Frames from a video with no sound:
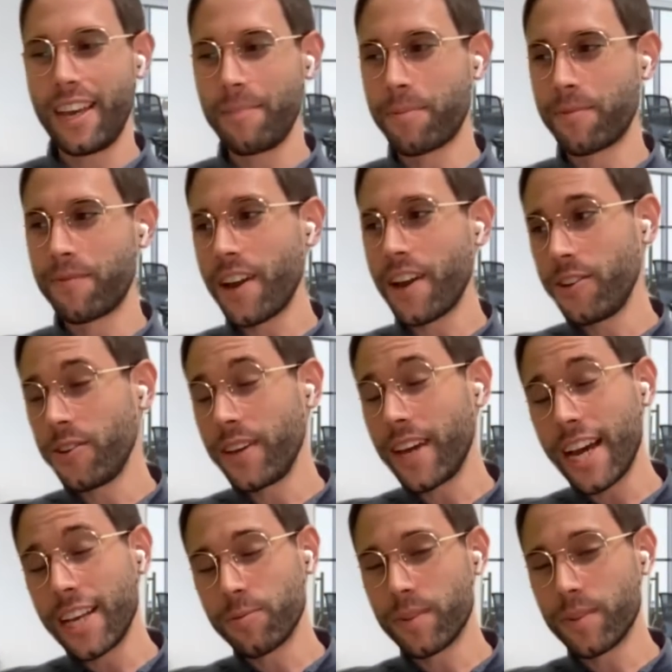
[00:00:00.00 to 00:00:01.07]
and providing
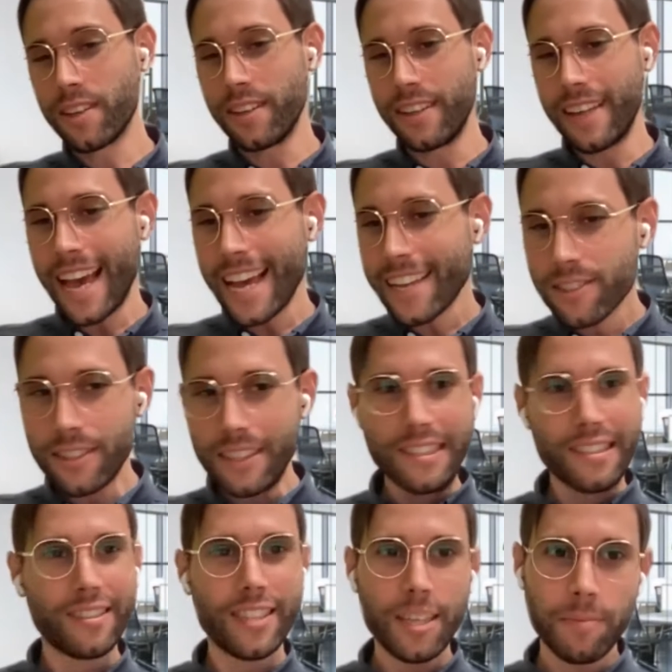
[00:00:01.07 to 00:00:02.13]
you guys with an
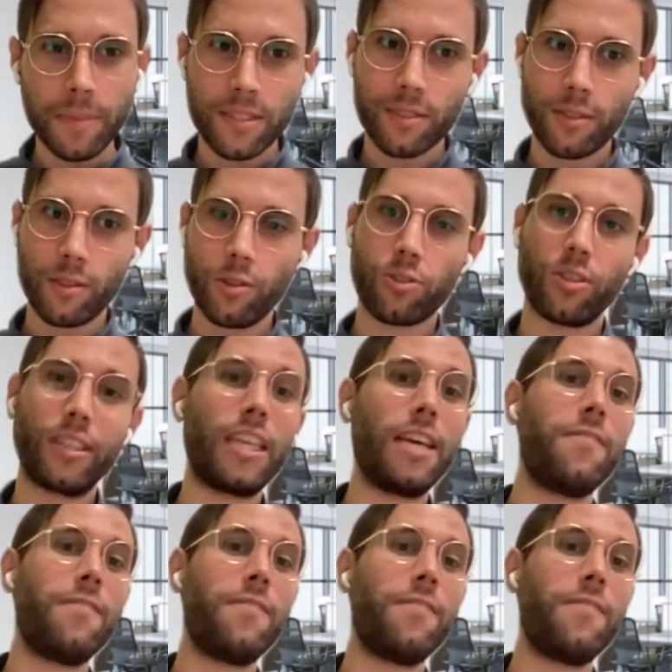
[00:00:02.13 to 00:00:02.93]
excellent, seamless solution,